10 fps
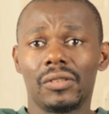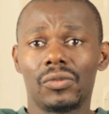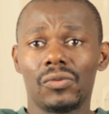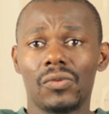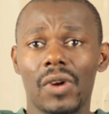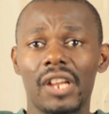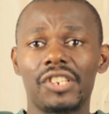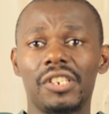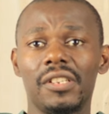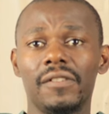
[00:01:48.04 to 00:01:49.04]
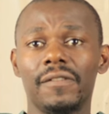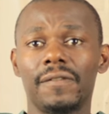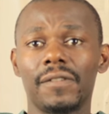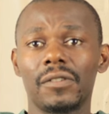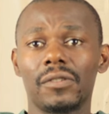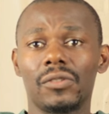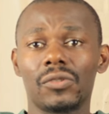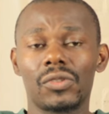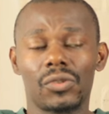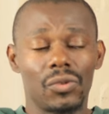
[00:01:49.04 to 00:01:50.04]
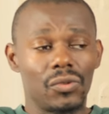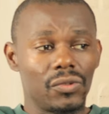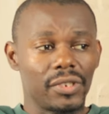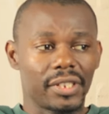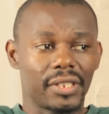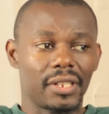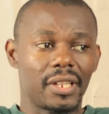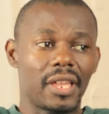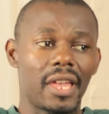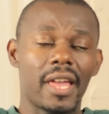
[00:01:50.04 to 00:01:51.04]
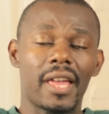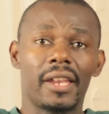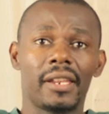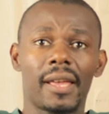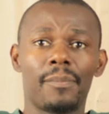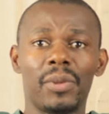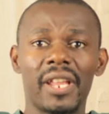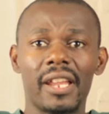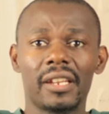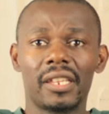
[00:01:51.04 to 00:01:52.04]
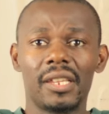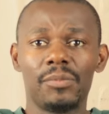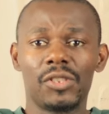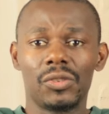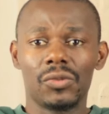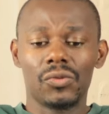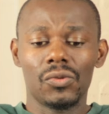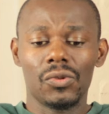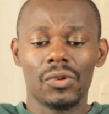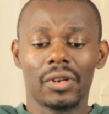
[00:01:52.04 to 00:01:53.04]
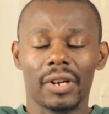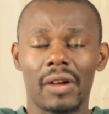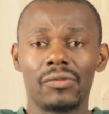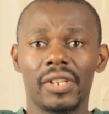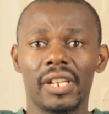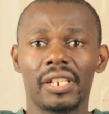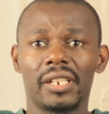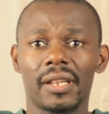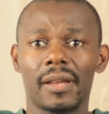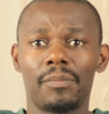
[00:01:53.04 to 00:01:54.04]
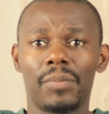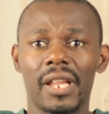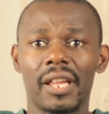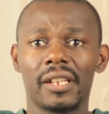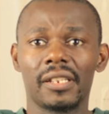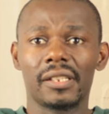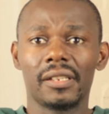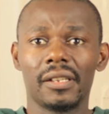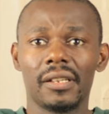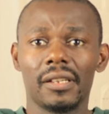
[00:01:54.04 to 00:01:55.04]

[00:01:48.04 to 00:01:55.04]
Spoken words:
to achieve those goals. And a plan keeps you grounded. A plan